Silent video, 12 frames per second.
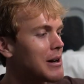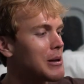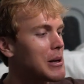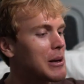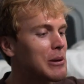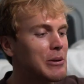got
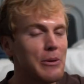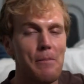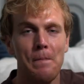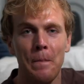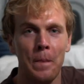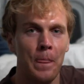like a
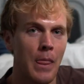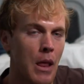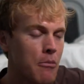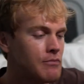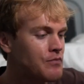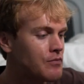little,
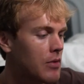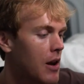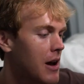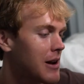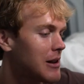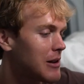
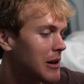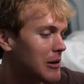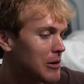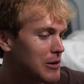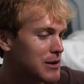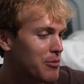I got like a
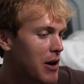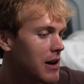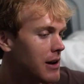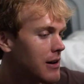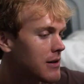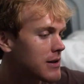little
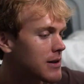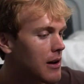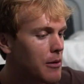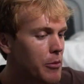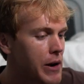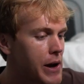spread here to
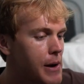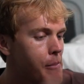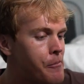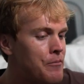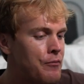celebrate.